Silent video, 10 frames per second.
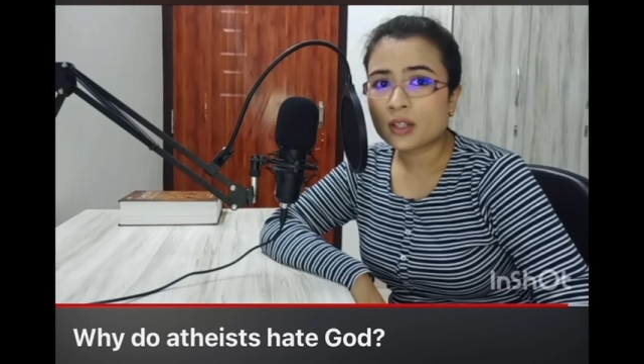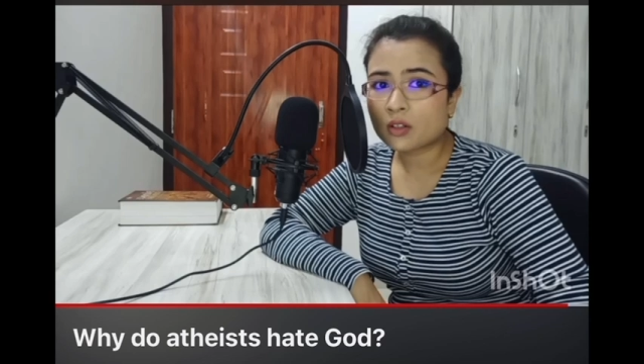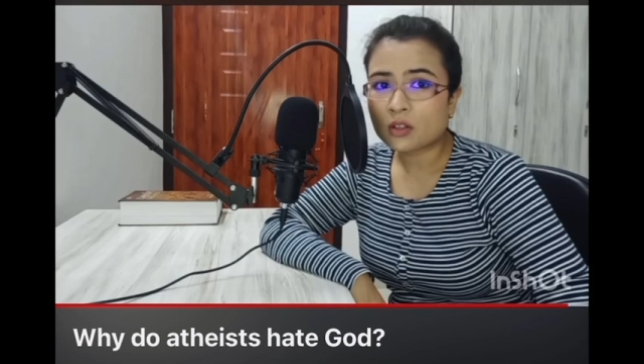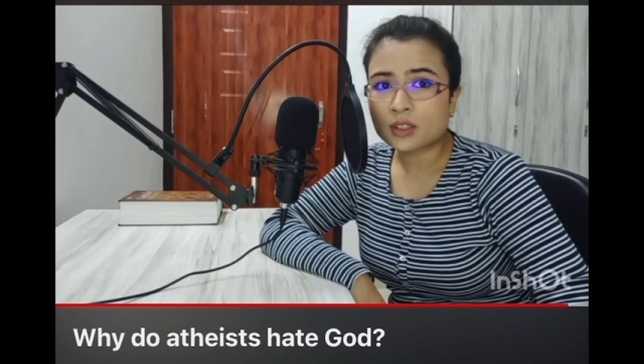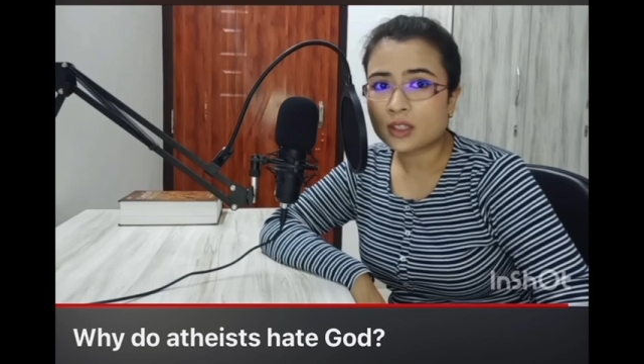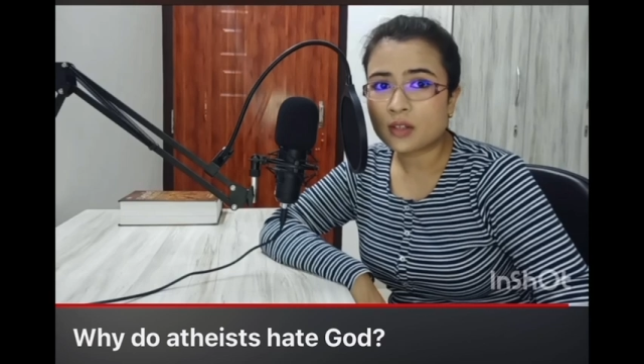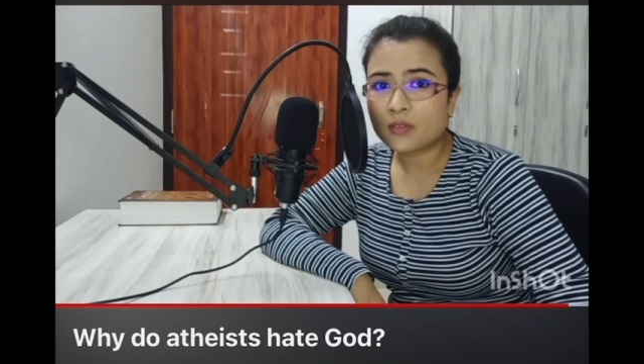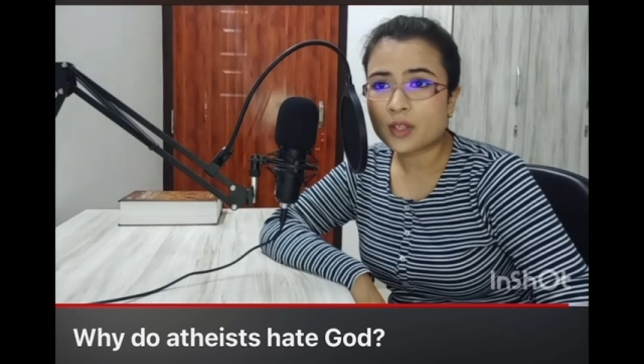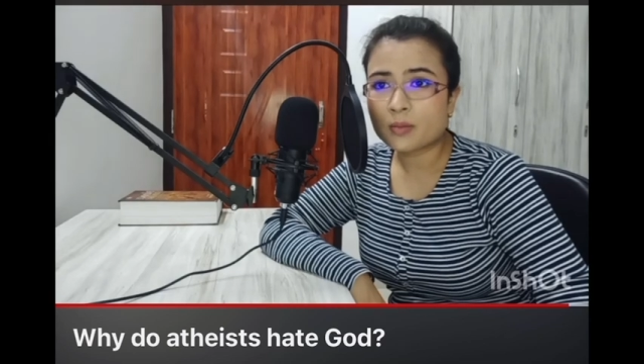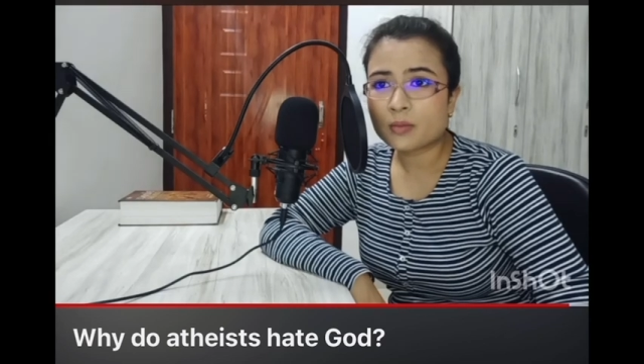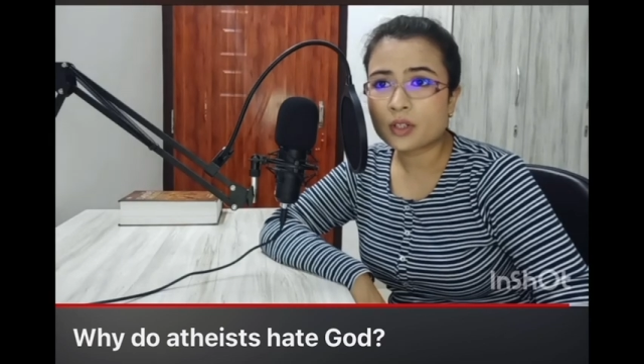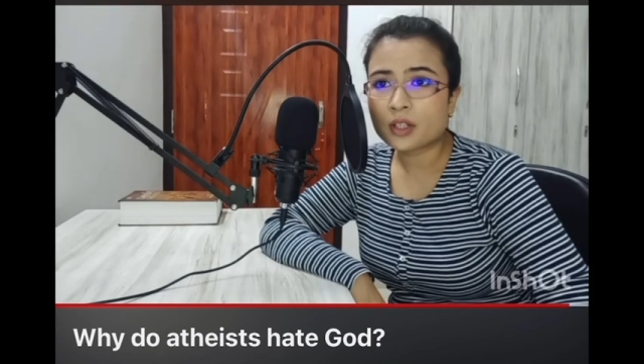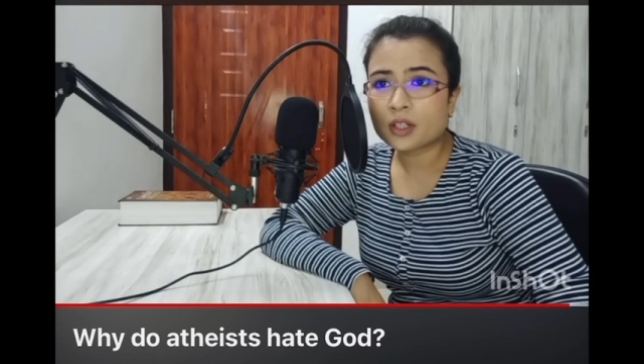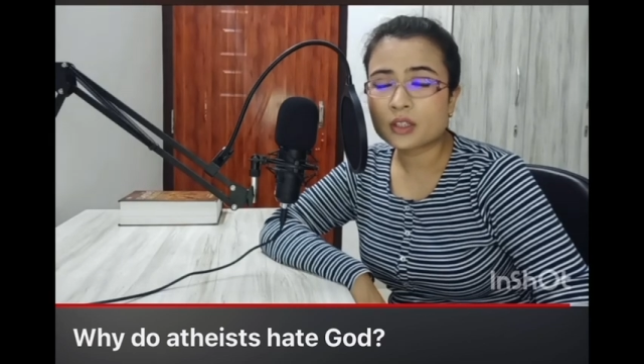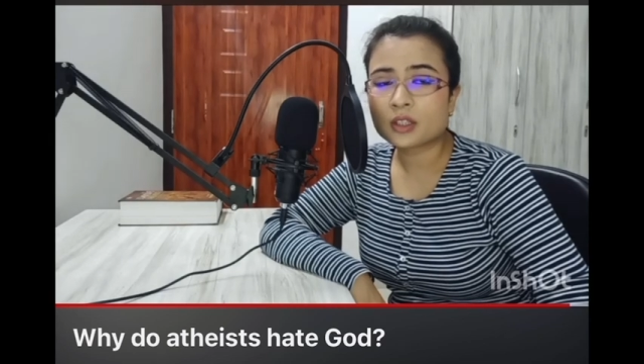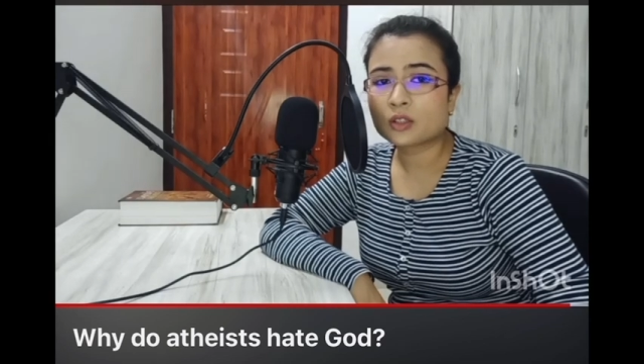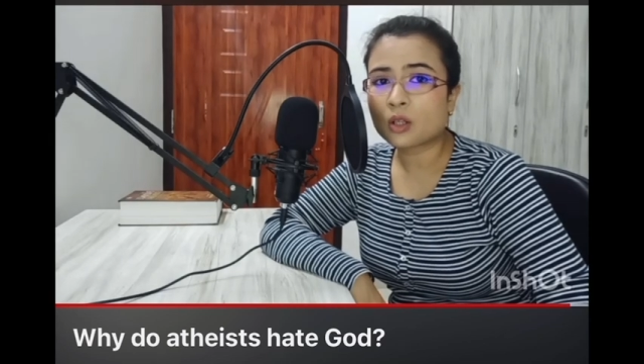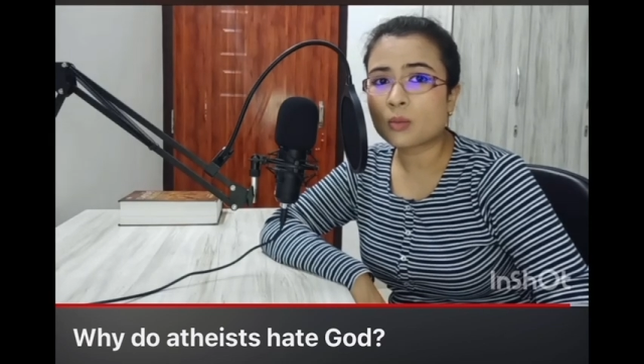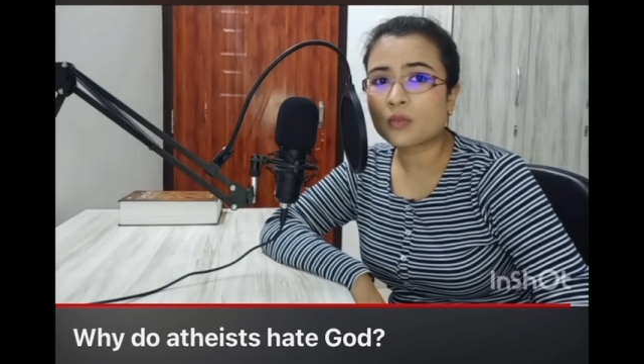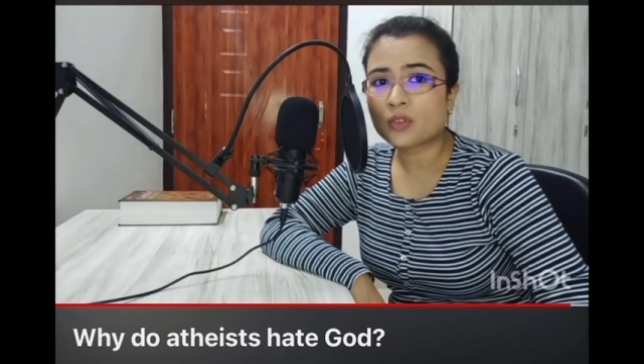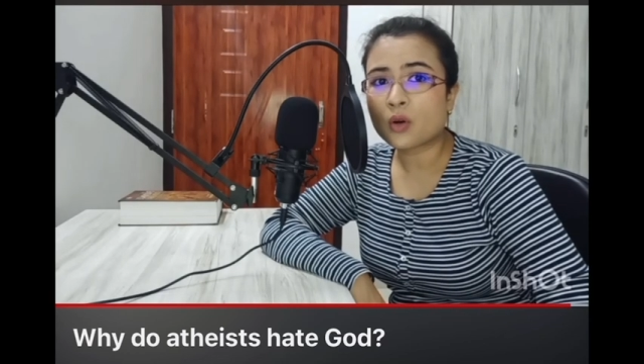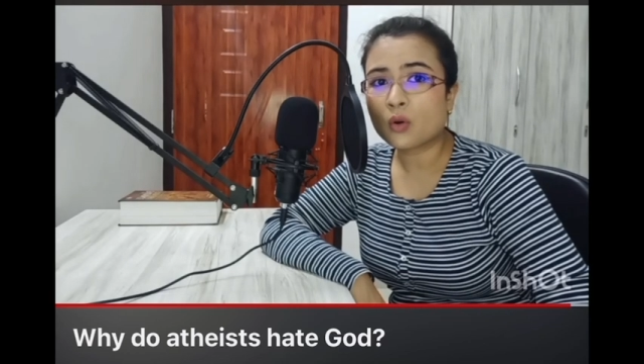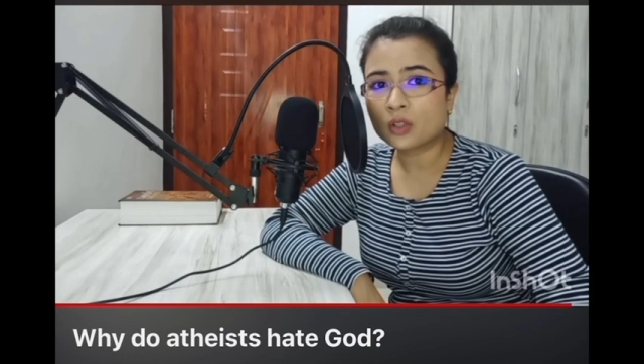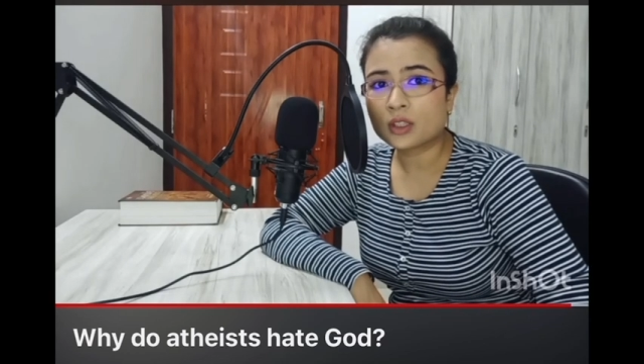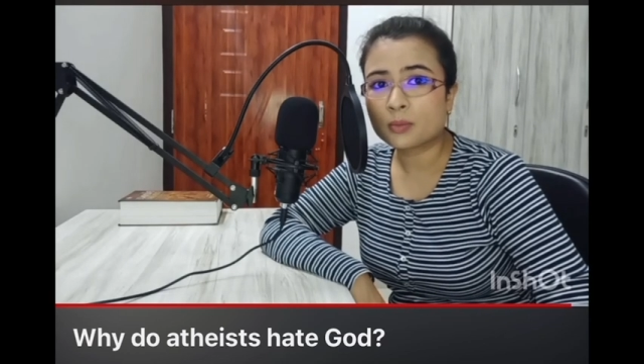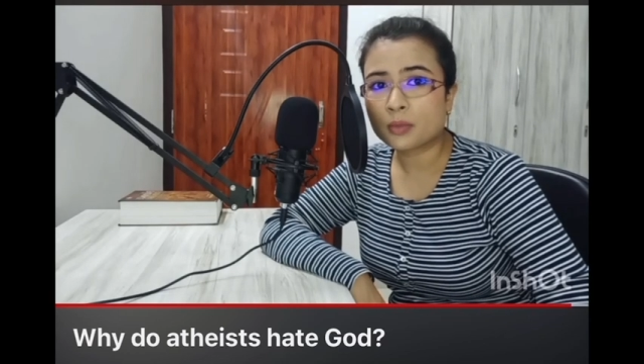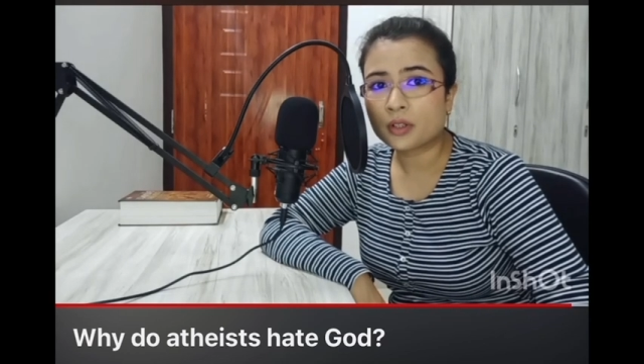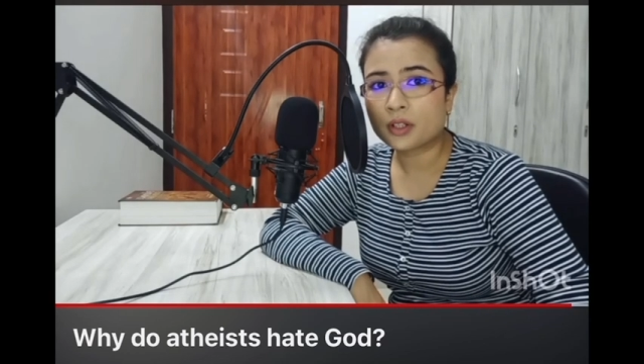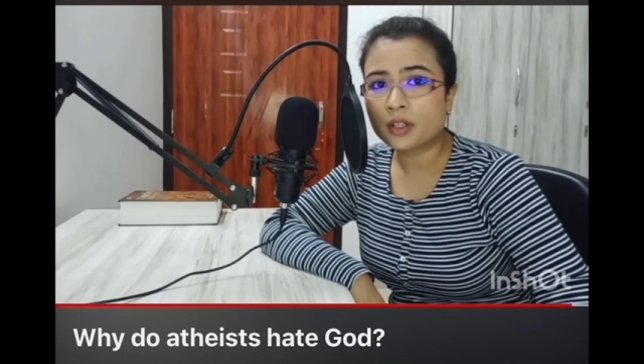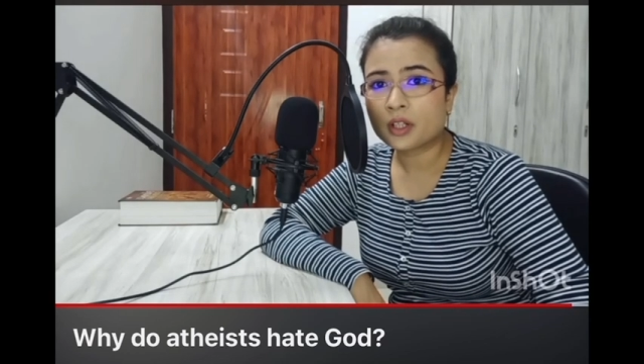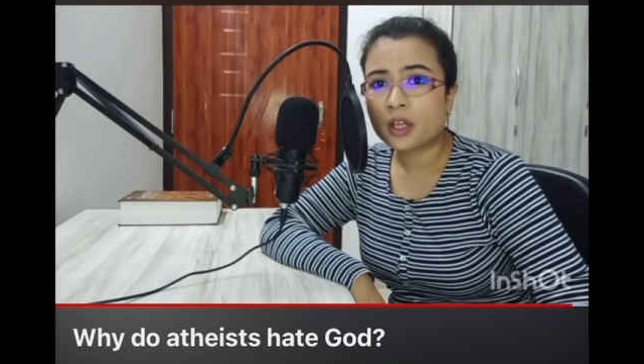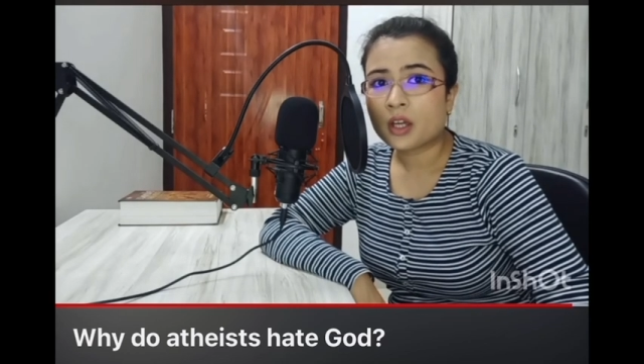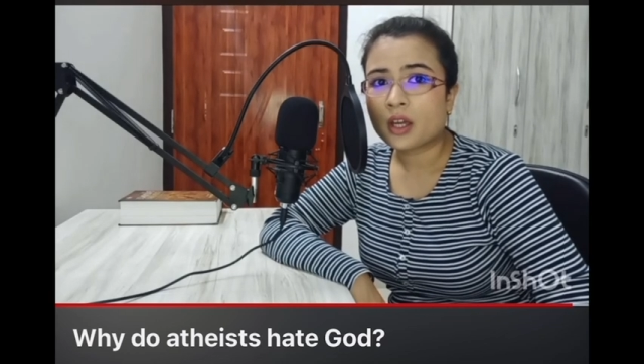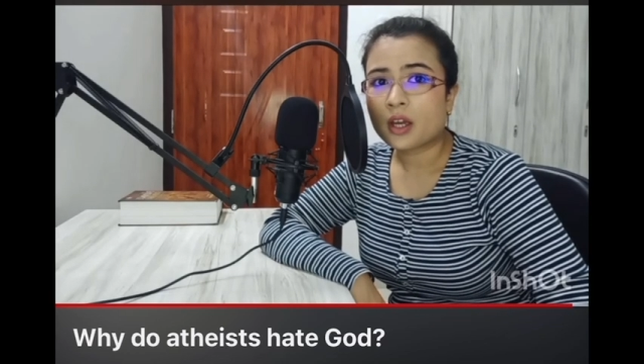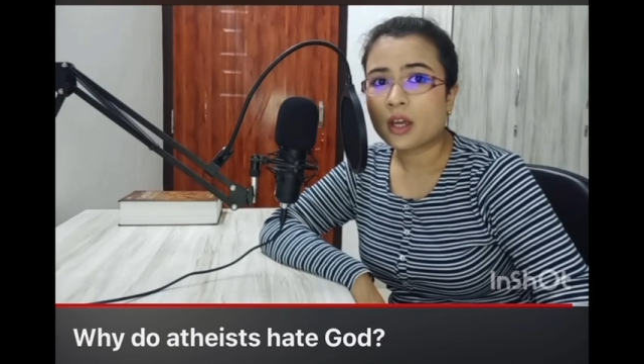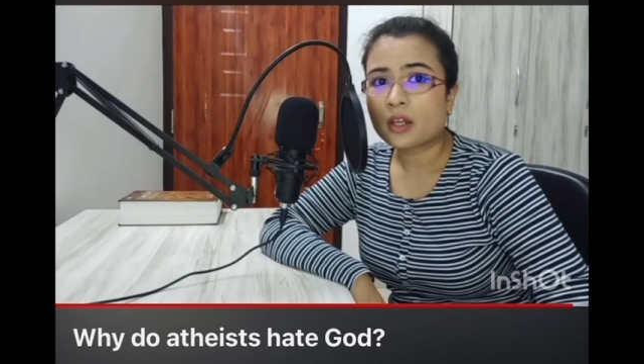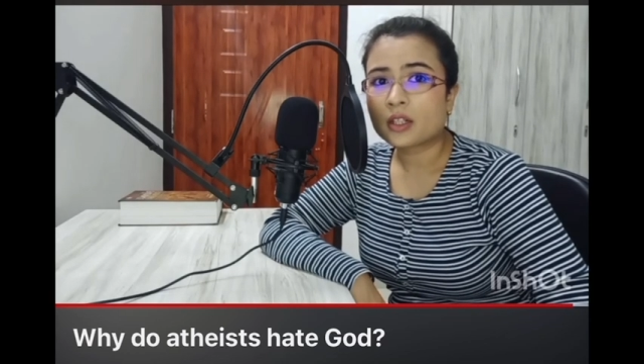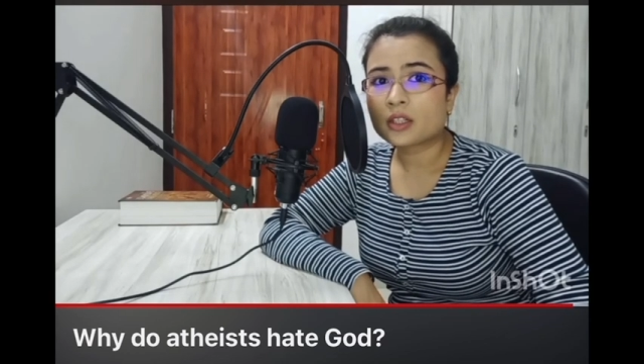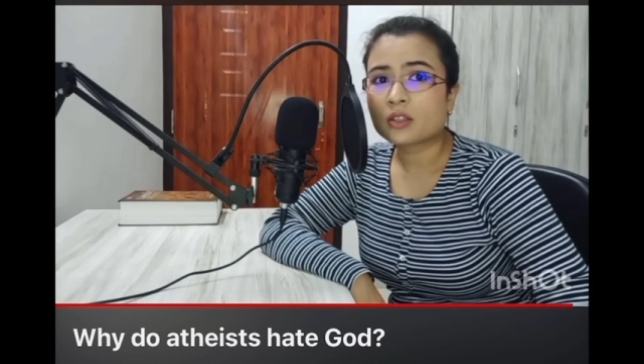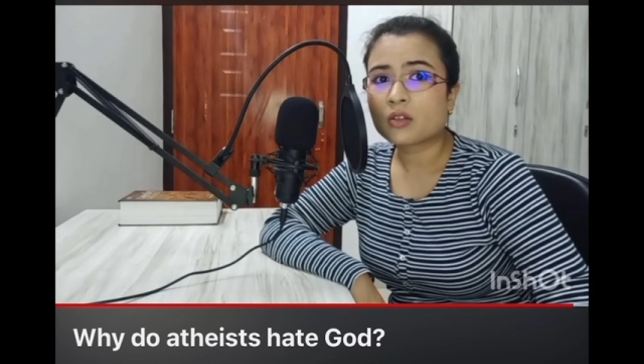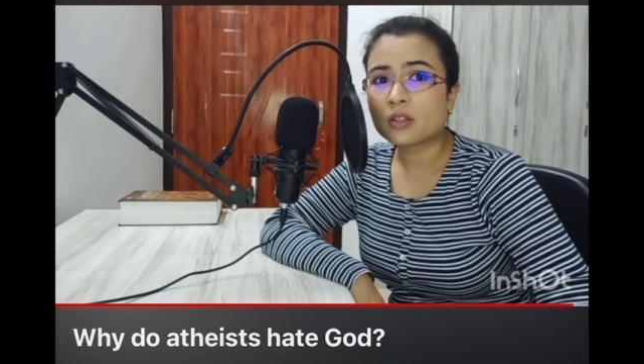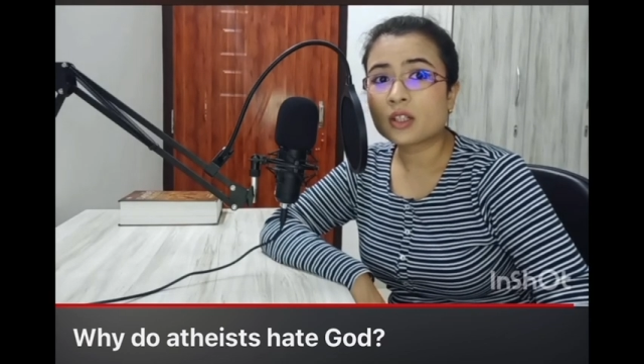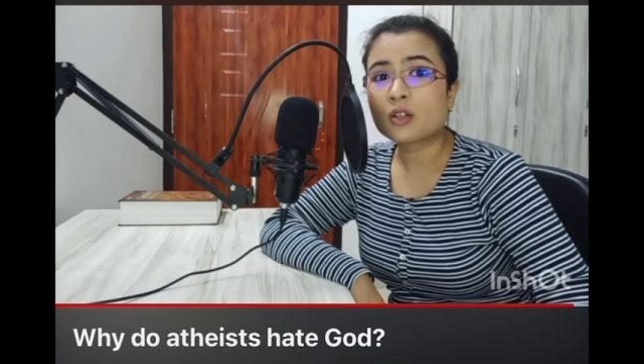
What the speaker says: Not save them. It's the job of the Holy Spirit and it's only